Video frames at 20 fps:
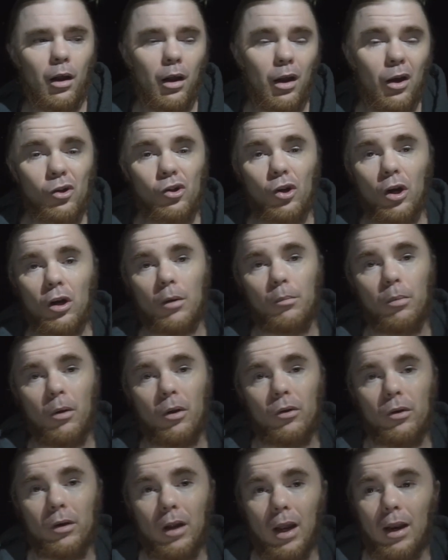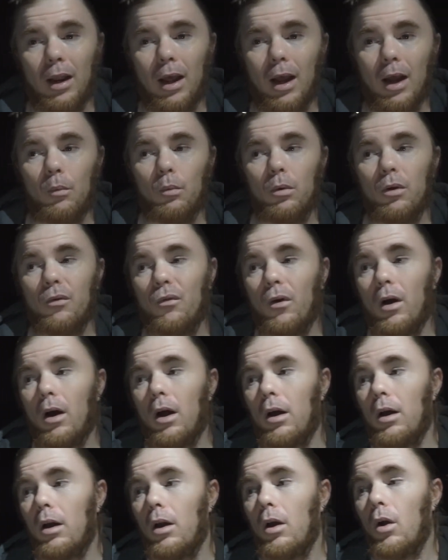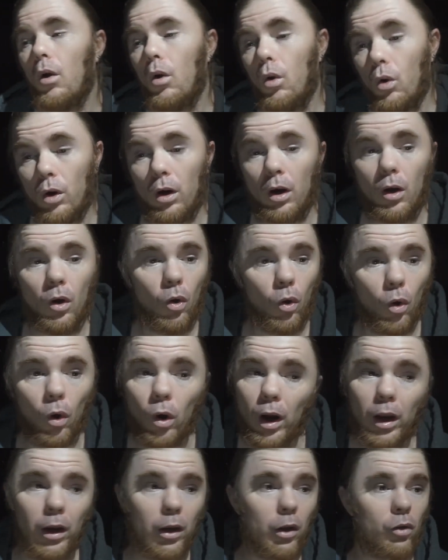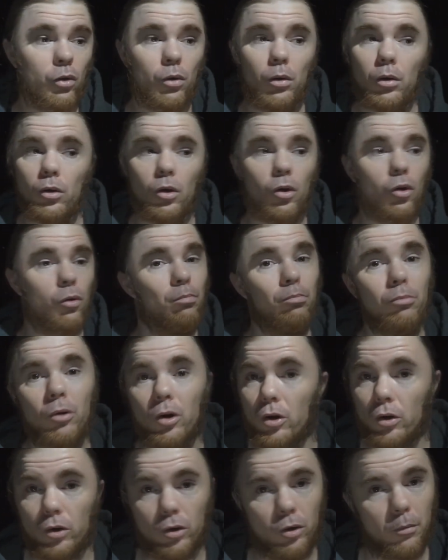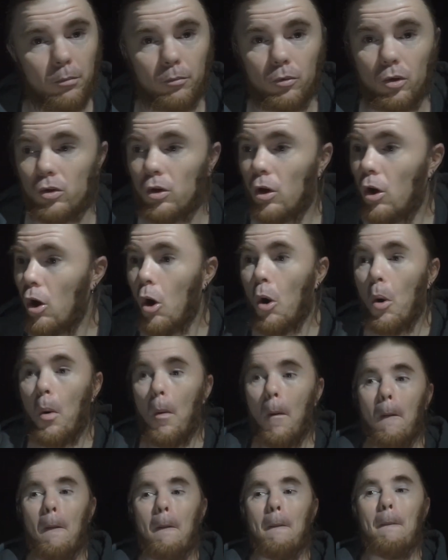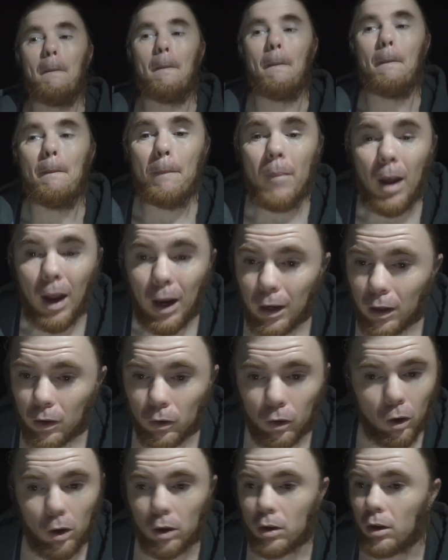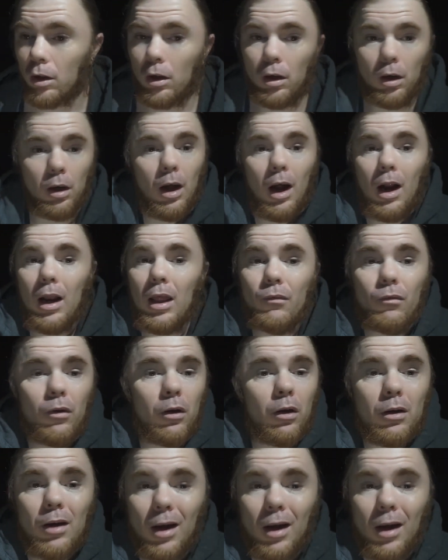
his younger brother Nate had when he fought Jorge. Jorge just murdered him, just made it look not even a